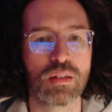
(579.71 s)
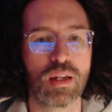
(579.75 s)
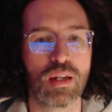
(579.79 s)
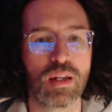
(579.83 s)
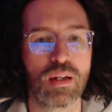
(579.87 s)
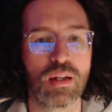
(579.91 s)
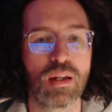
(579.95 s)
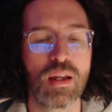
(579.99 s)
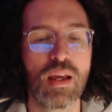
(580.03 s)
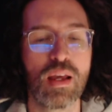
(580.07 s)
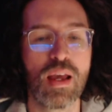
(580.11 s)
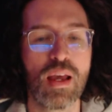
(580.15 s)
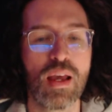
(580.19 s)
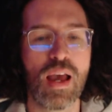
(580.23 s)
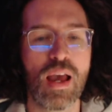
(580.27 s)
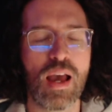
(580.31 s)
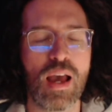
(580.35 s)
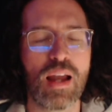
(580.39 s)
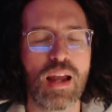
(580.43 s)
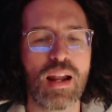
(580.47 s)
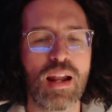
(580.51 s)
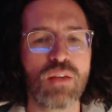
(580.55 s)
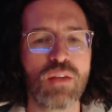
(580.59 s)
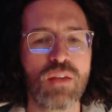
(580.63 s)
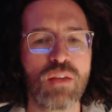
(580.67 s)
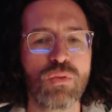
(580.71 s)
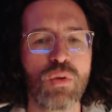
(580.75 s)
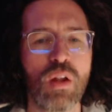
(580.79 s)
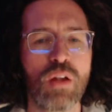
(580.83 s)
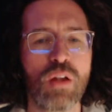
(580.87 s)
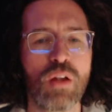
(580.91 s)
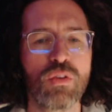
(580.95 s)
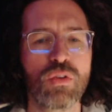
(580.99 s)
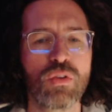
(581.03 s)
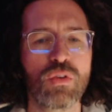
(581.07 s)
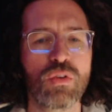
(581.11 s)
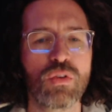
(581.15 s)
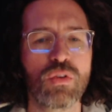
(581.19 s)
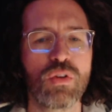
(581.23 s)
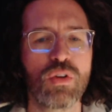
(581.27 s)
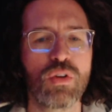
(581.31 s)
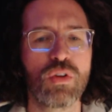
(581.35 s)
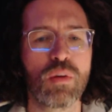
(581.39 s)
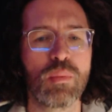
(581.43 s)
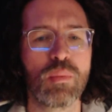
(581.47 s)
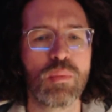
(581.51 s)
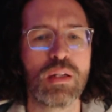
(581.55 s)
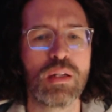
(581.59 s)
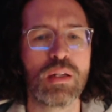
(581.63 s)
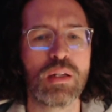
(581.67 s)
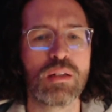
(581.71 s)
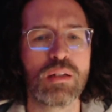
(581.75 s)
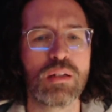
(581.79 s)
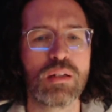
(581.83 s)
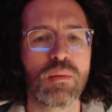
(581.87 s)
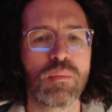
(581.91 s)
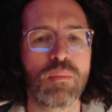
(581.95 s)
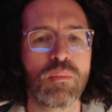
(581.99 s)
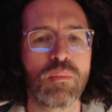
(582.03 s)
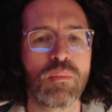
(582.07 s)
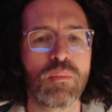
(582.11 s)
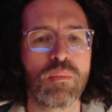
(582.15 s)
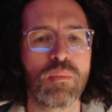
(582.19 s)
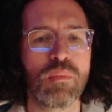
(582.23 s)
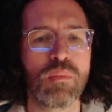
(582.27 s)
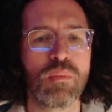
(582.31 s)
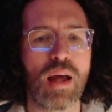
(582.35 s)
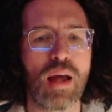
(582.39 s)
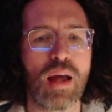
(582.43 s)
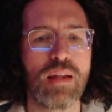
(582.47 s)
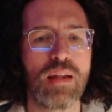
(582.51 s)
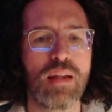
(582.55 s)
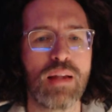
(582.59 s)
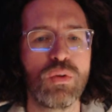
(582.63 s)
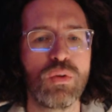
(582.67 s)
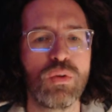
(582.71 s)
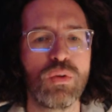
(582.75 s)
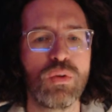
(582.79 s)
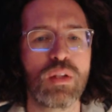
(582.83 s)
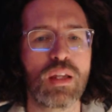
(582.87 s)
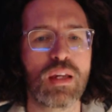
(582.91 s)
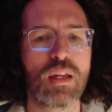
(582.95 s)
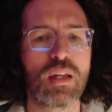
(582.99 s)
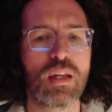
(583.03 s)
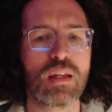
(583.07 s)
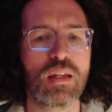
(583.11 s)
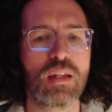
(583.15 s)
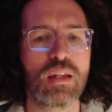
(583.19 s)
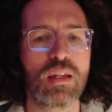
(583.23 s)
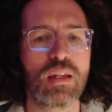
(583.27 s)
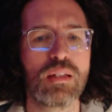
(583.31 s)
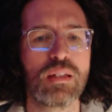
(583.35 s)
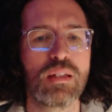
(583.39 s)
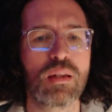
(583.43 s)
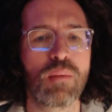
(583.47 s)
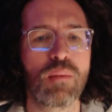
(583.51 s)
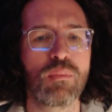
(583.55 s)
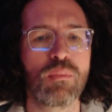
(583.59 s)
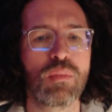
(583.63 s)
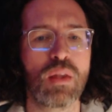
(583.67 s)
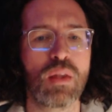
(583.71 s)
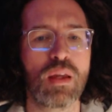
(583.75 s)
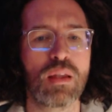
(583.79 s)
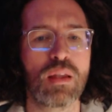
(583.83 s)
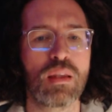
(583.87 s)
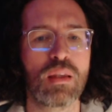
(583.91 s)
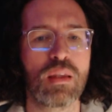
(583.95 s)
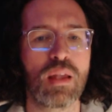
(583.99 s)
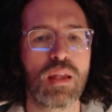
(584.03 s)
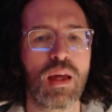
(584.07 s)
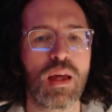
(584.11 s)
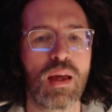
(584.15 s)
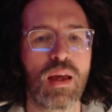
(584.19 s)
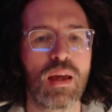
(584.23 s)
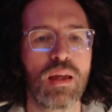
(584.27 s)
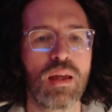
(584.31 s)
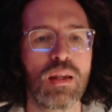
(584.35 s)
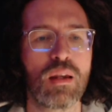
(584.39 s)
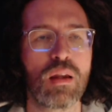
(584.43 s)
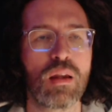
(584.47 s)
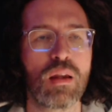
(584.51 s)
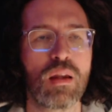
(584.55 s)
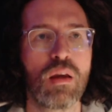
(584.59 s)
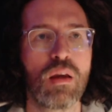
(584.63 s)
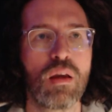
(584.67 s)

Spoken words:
And astrological determinism, I do think, is something that